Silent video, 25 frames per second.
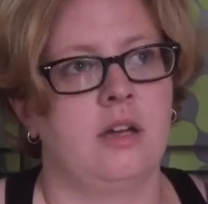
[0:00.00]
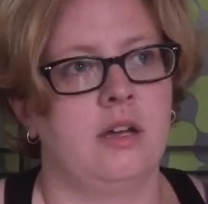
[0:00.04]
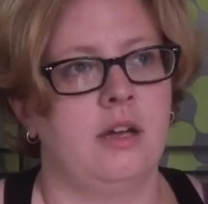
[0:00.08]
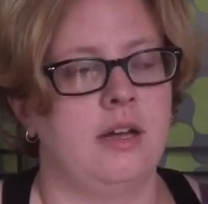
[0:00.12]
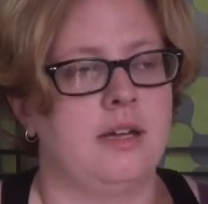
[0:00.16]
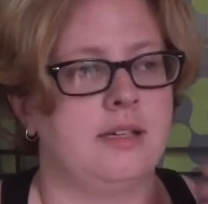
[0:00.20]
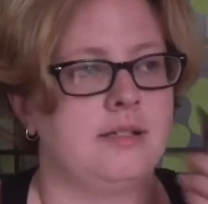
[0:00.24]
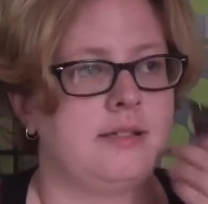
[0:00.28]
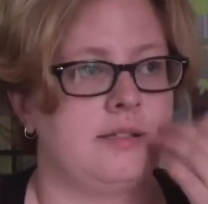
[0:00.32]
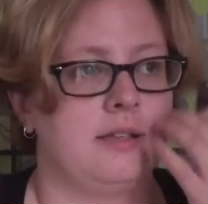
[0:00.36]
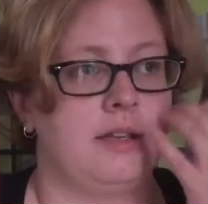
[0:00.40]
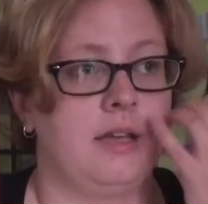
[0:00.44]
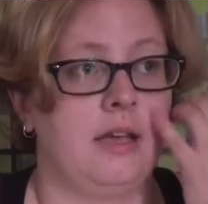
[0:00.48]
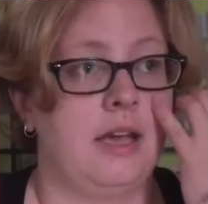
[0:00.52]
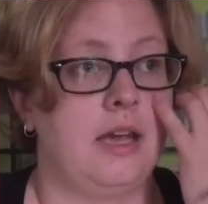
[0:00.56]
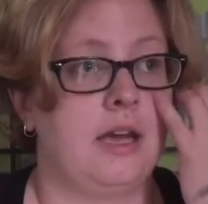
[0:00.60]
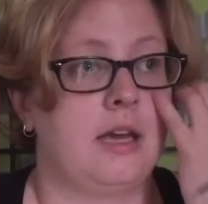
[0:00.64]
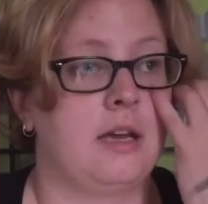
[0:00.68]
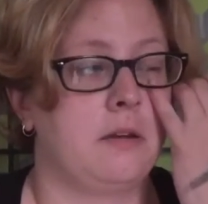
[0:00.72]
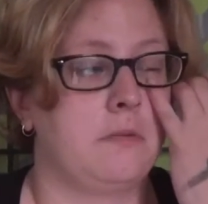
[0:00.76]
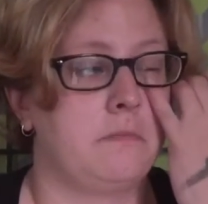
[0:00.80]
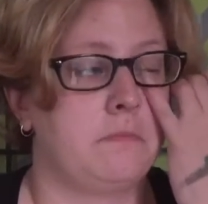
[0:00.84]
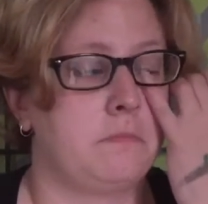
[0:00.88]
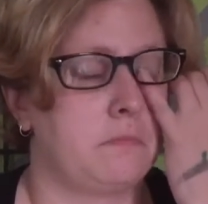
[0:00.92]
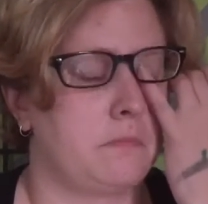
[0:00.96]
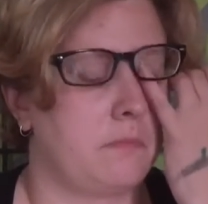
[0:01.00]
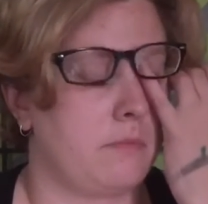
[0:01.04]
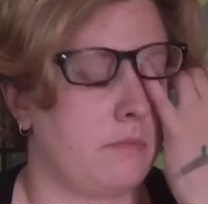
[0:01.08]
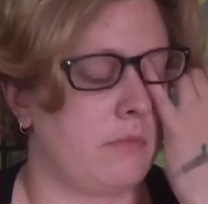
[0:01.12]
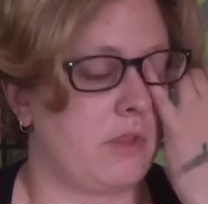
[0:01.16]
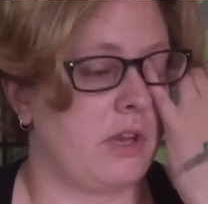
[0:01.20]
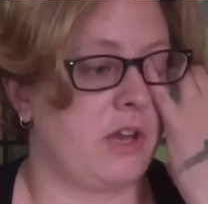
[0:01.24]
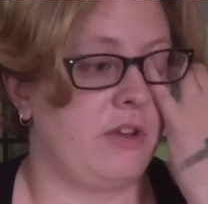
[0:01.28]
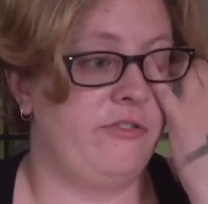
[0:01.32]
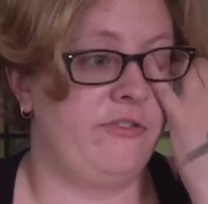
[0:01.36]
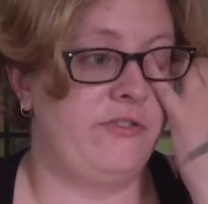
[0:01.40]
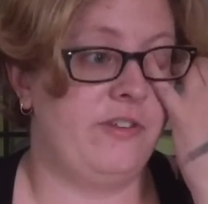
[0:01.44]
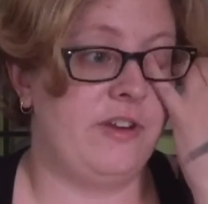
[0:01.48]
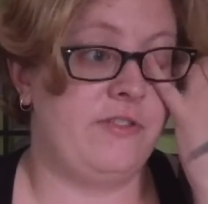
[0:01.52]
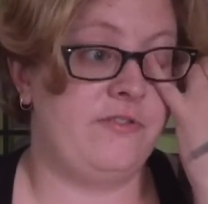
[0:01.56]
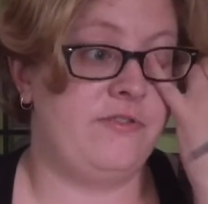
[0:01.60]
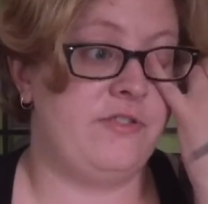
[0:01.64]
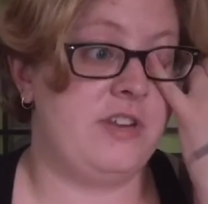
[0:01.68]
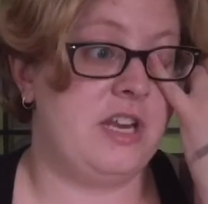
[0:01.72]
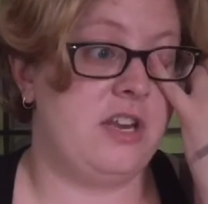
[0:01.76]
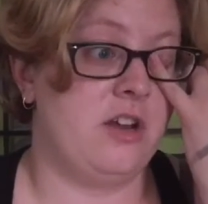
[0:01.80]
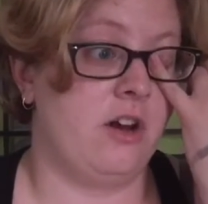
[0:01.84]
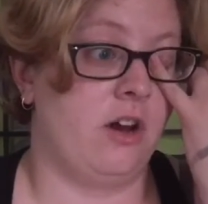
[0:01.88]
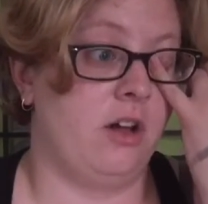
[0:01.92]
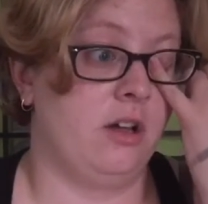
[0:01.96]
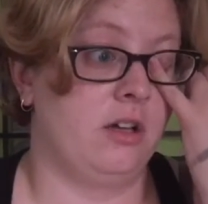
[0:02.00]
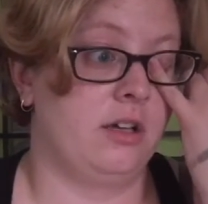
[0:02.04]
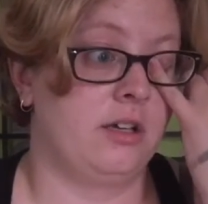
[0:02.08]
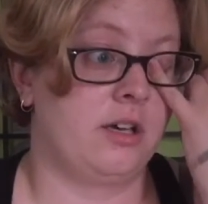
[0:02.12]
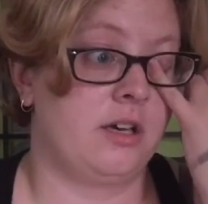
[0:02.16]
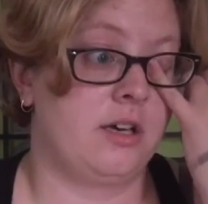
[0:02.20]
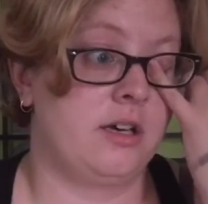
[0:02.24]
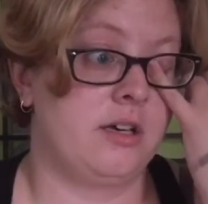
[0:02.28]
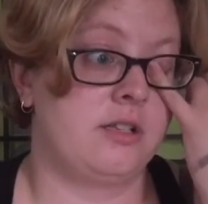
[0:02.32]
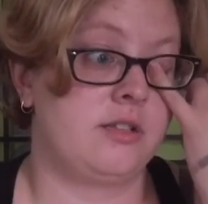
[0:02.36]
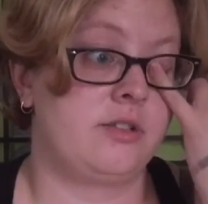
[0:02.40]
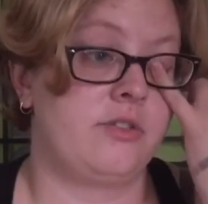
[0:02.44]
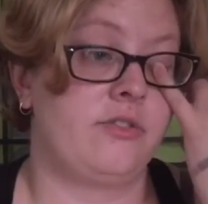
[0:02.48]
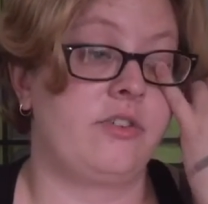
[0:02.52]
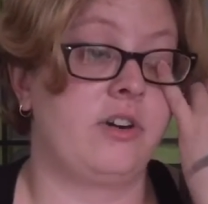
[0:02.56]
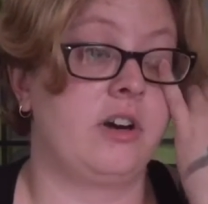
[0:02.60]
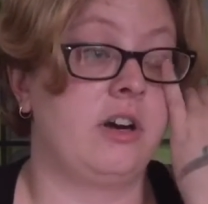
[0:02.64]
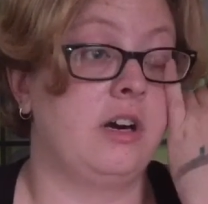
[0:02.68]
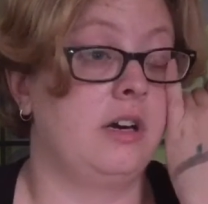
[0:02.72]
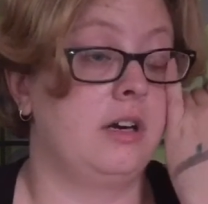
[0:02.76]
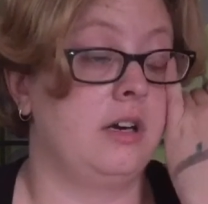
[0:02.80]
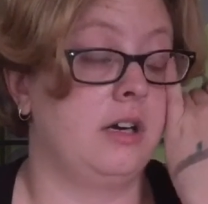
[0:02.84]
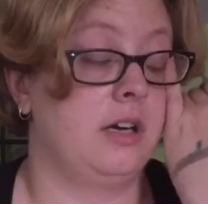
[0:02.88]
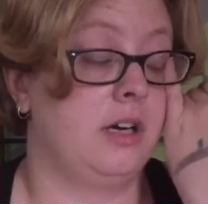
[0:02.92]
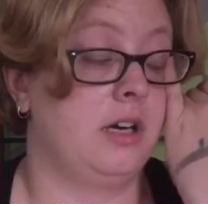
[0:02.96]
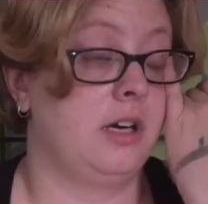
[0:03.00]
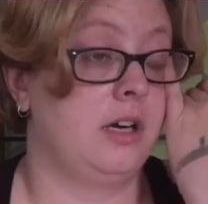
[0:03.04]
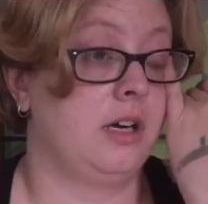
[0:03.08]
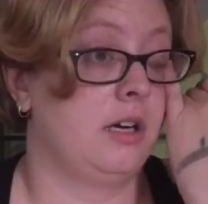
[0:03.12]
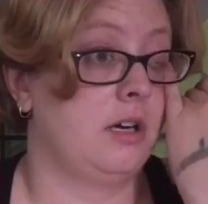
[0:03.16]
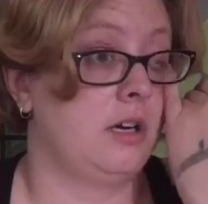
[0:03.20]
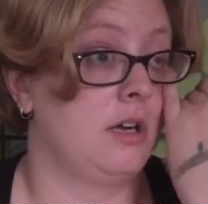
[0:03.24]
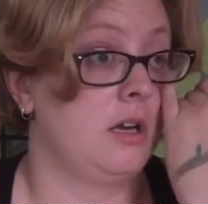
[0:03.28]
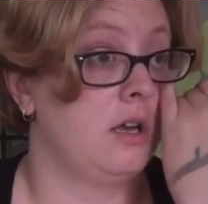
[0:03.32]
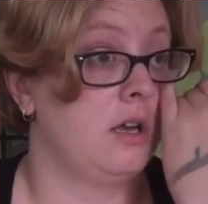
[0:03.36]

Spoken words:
It's like $50 for